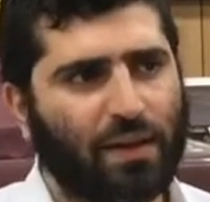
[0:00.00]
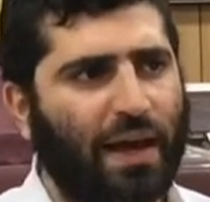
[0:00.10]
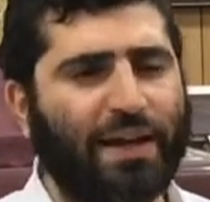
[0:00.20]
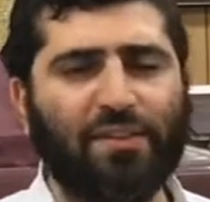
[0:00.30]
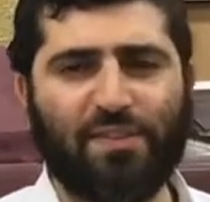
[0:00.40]

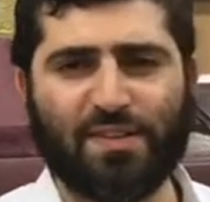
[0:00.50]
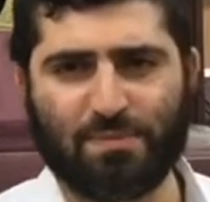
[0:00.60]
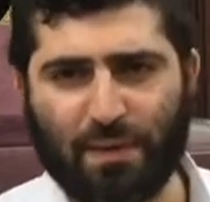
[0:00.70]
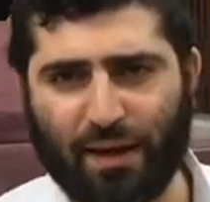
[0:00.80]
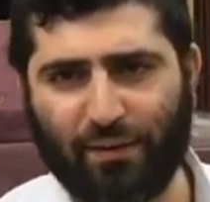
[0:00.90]
And if he's
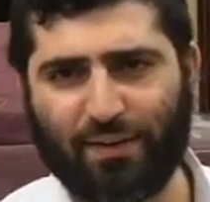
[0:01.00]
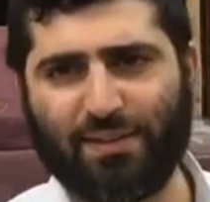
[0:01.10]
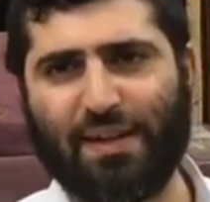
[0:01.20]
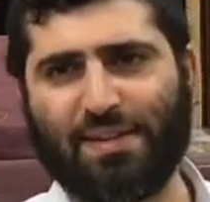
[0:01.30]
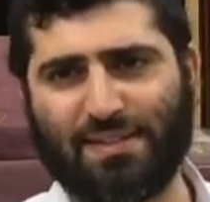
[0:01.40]
married
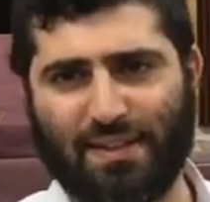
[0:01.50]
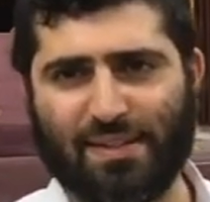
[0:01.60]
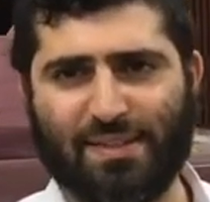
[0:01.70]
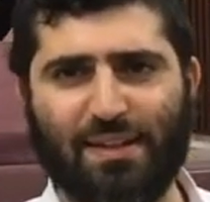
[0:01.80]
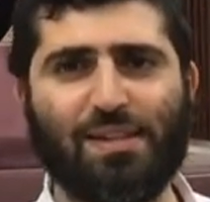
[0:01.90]
and has
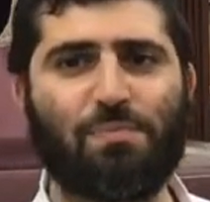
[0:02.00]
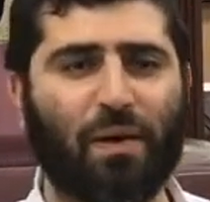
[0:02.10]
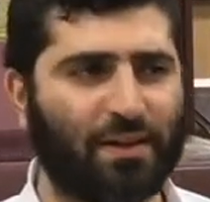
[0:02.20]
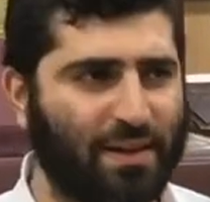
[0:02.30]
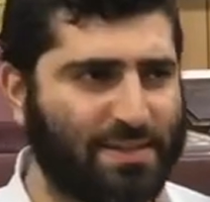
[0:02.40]
kids and needs
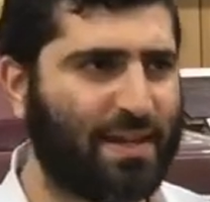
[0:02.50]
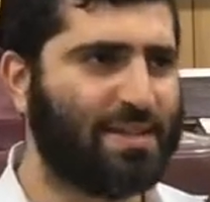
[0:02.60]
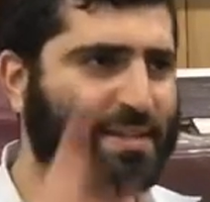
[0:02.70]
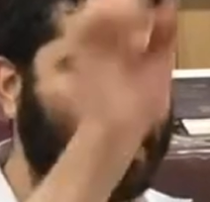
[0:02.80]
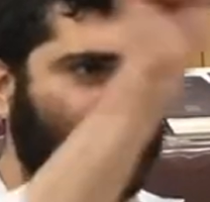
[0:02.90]
parnasa,
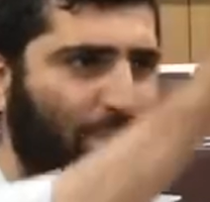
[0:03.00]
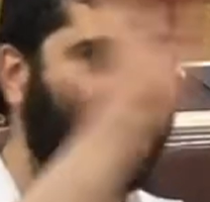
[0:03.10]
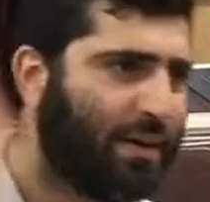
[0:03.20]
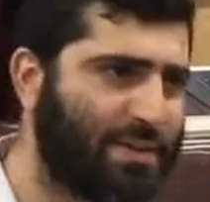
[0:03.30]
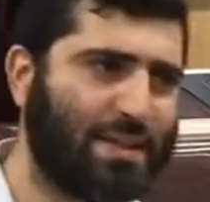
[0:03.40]
he's gonna get
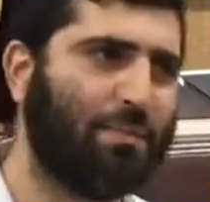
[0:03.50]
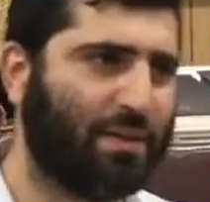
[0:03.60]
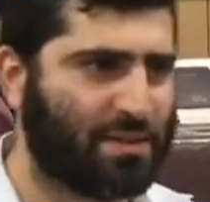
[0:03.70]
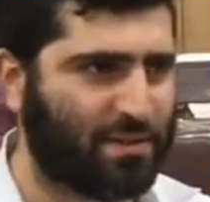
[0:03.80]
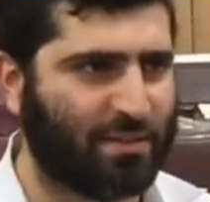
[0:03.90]
parnasa
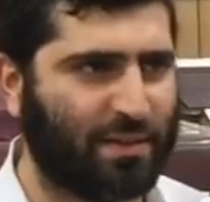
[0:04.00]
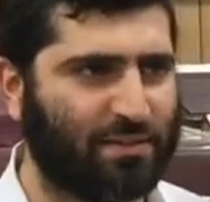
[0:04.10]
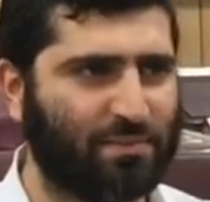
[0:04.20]
because of that.